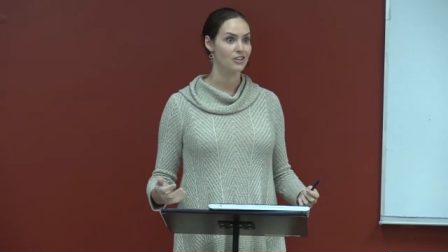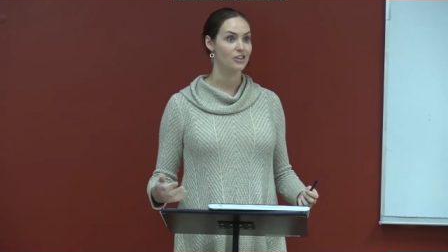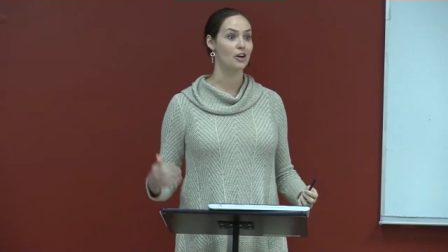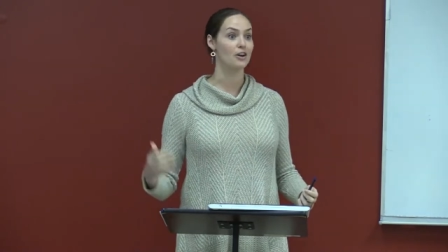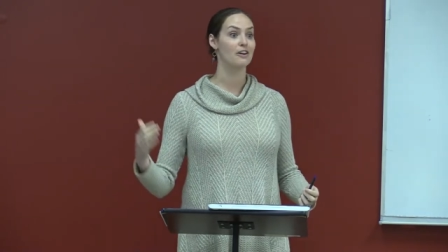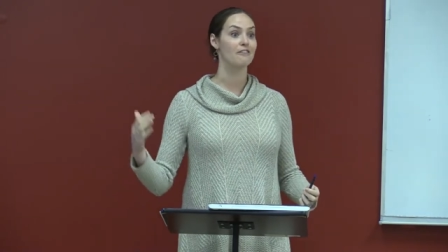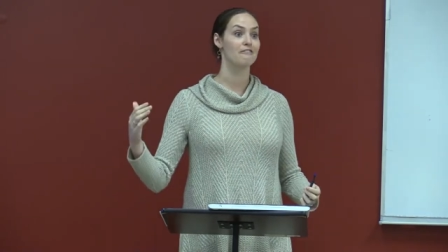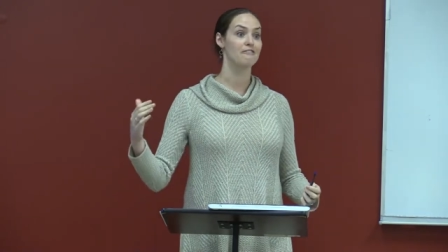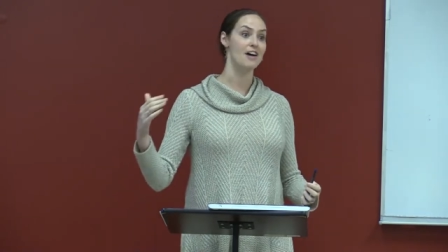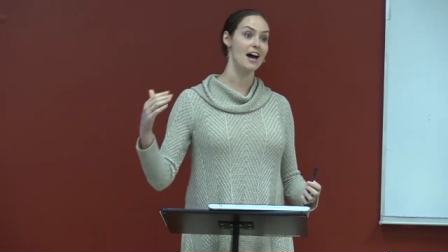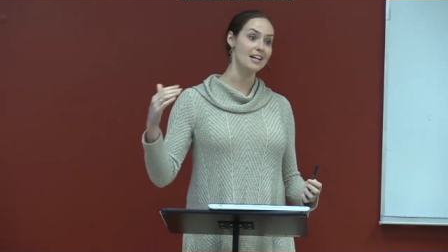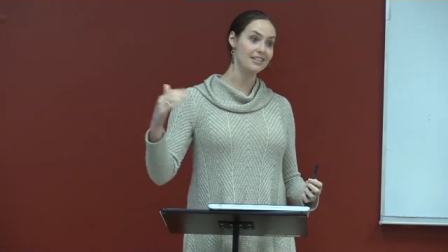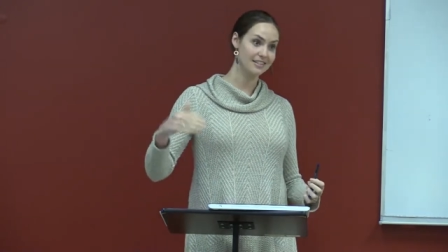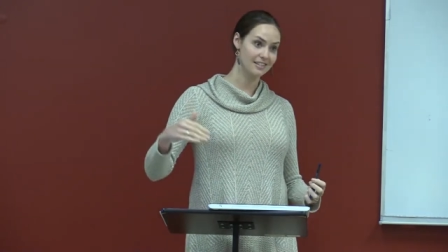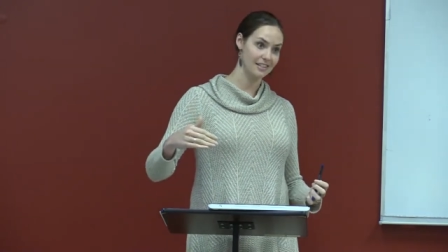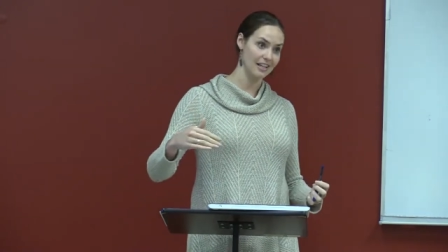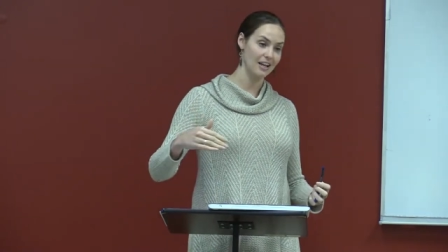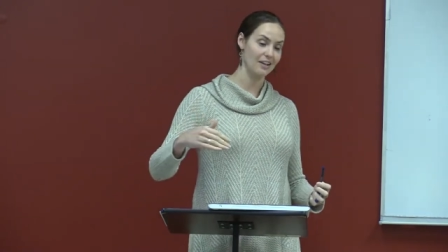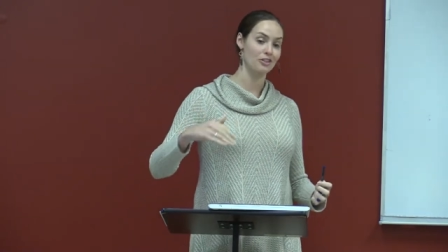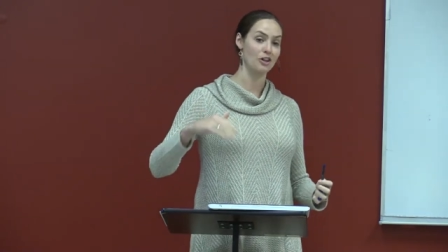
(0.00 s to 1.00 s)
They're
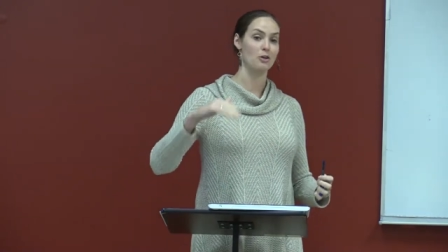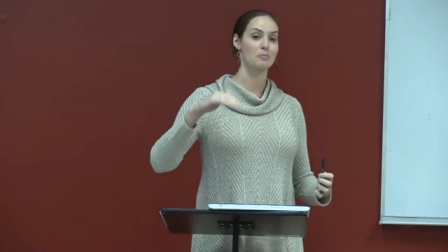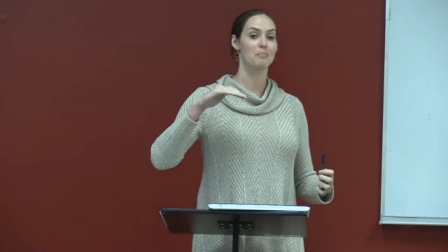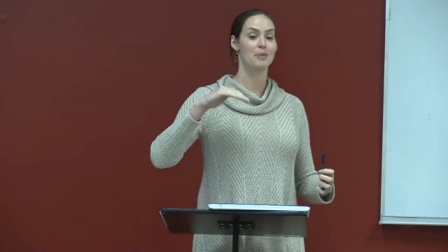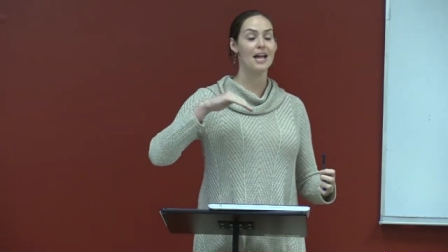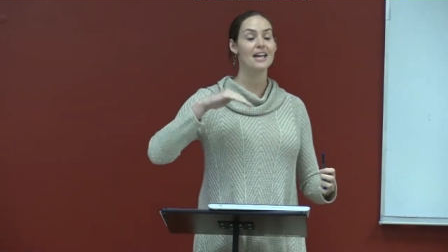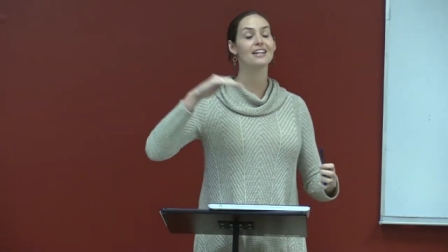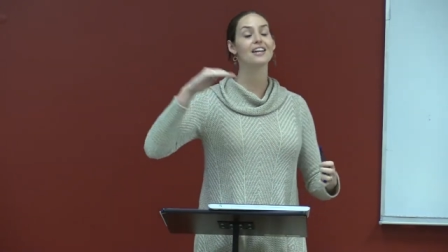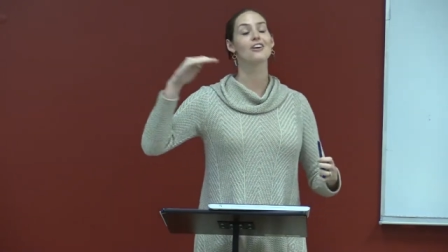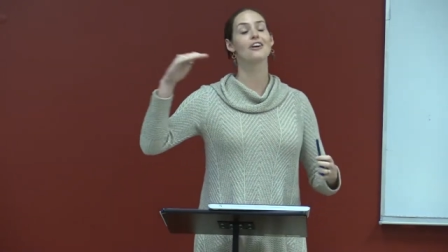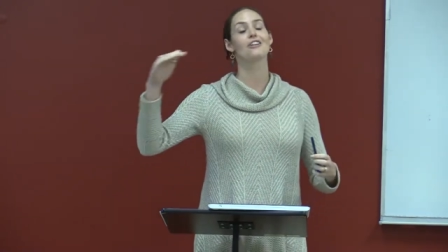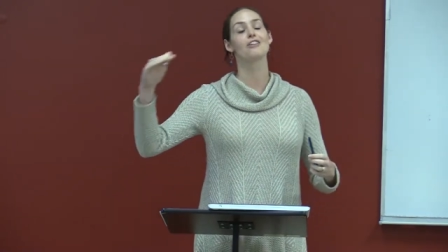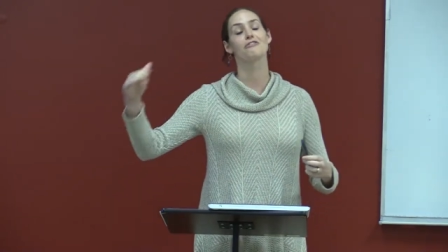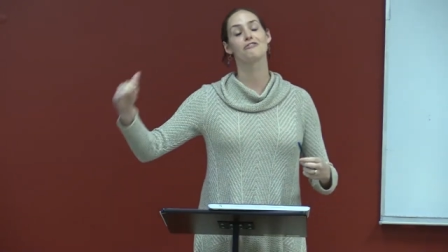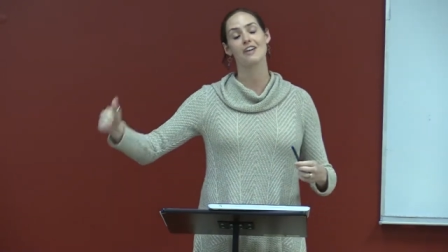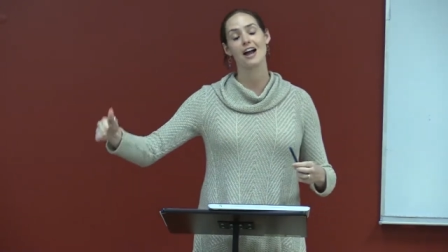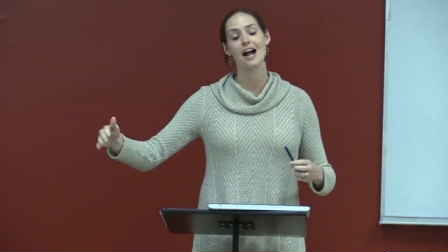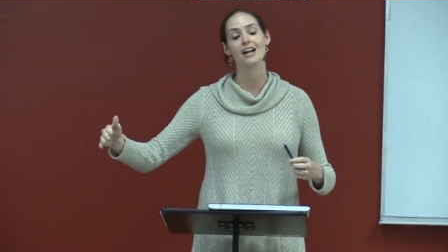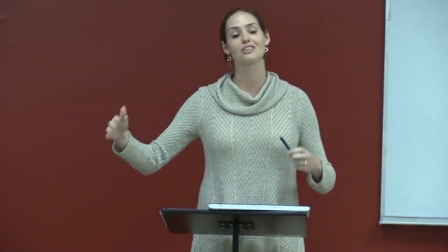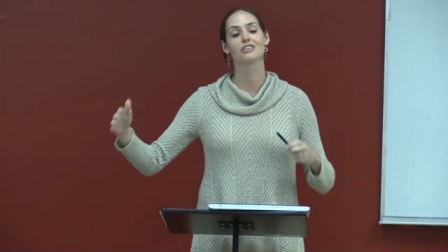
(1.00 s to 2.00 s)
investing, they're banking on
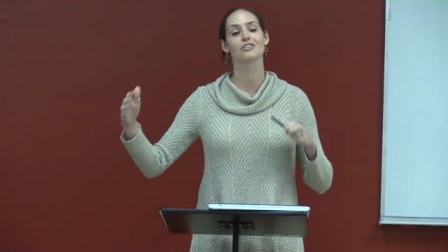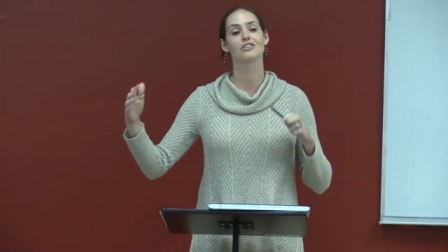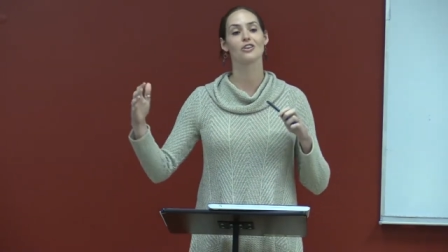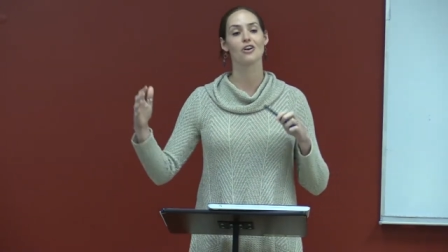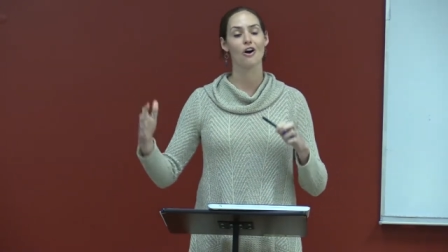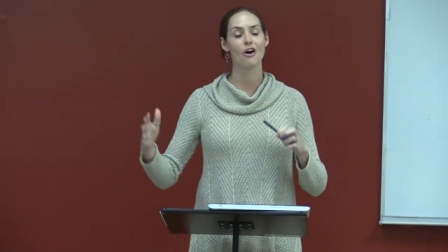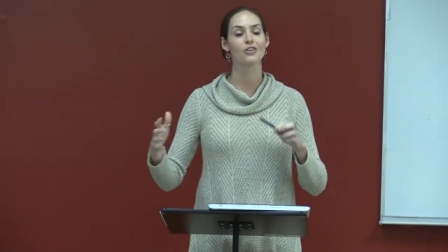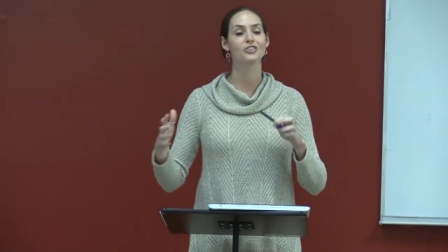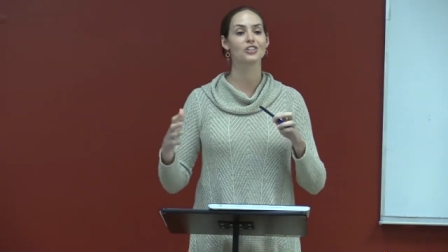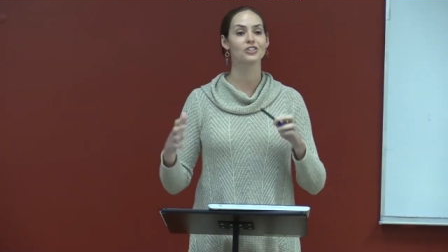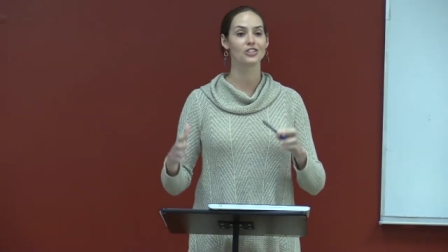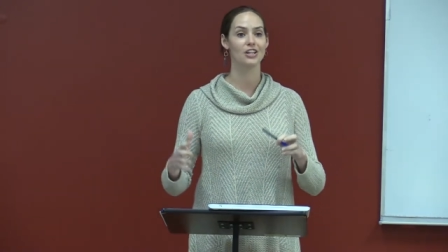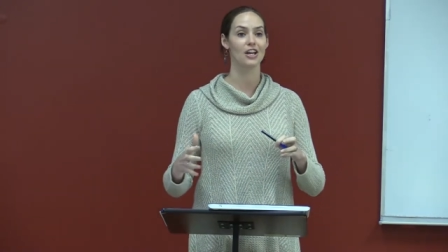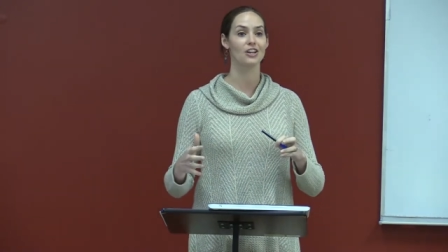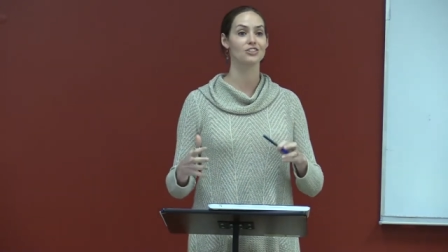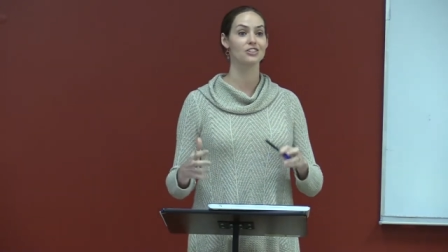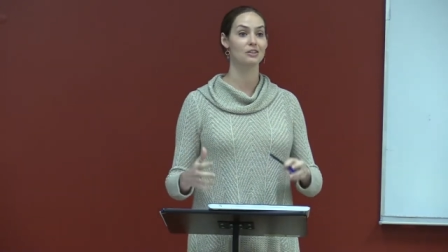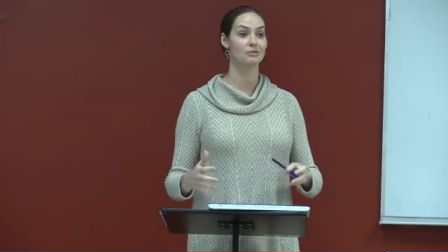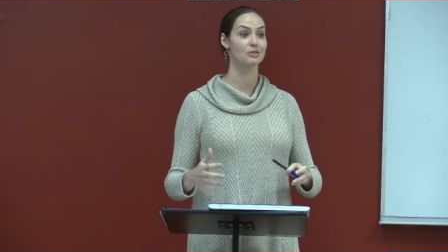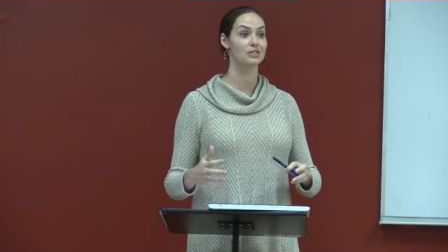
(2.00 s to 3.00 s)
the fact that the college
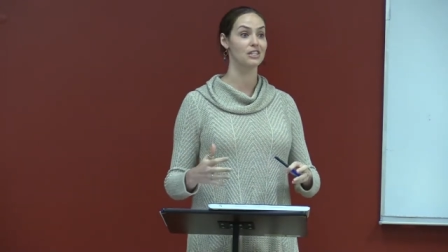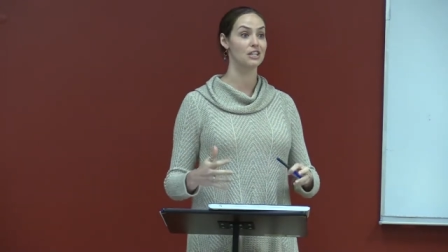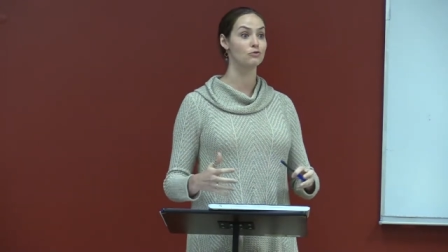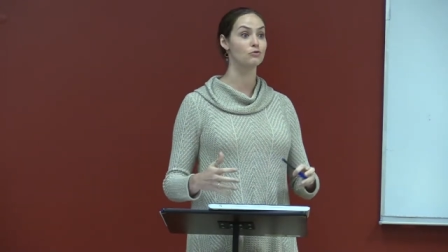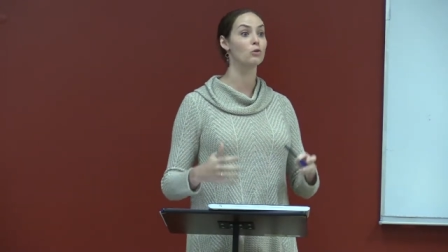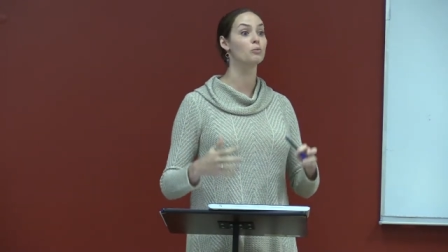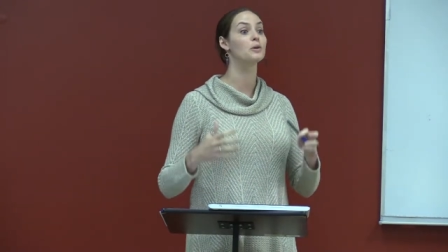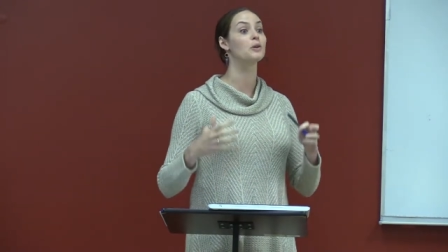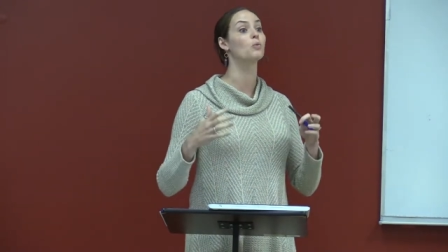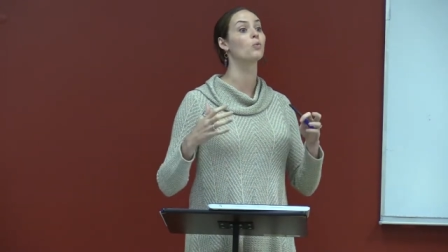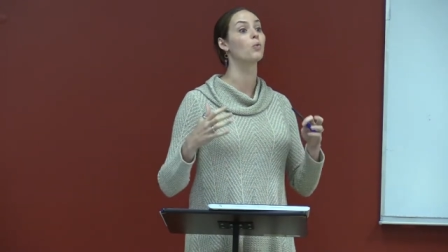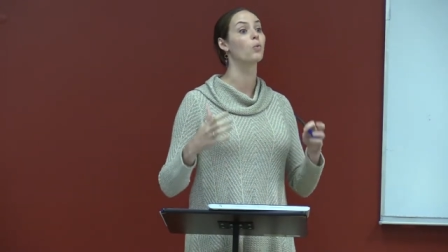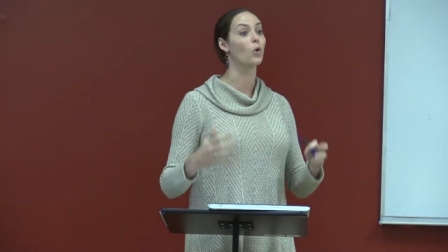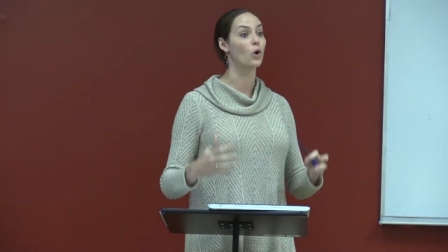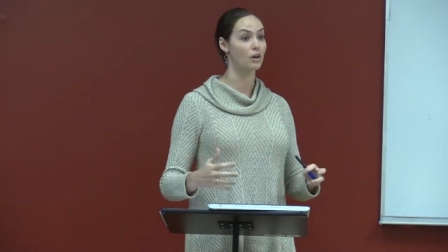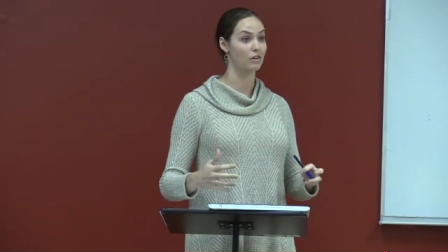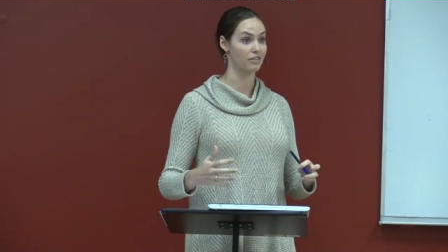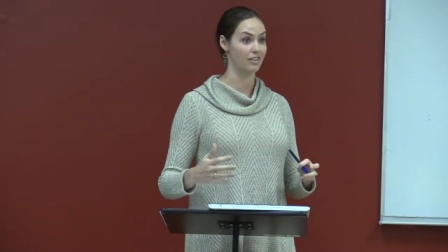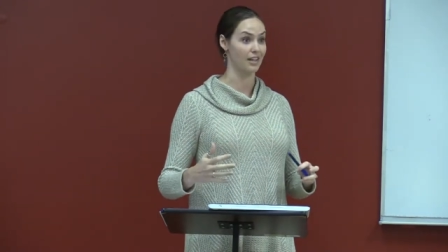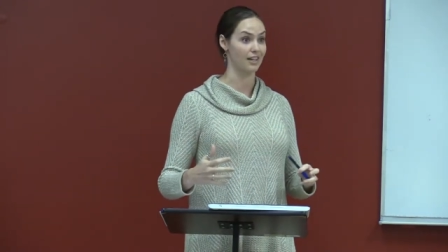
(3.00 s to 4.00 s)
education they receive will be
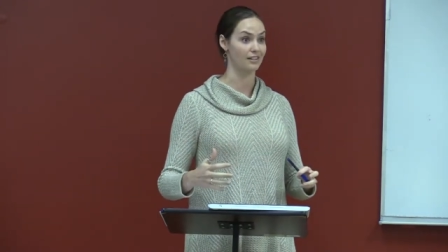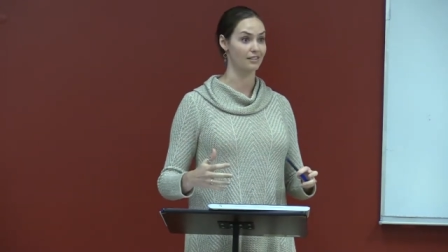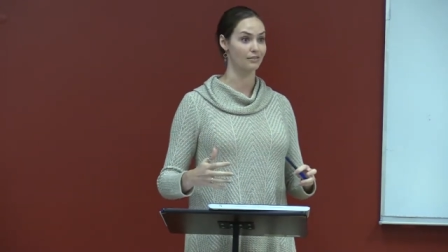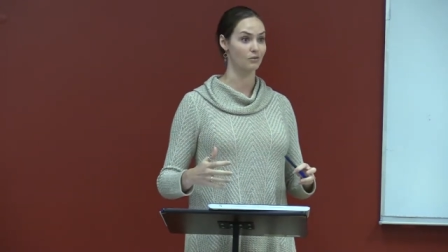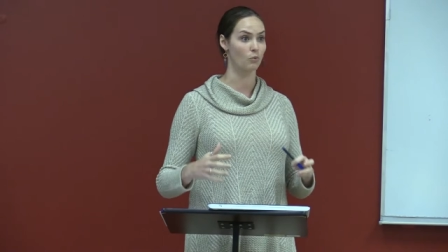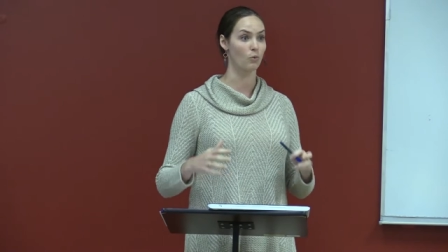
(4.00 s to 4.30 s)
worth it,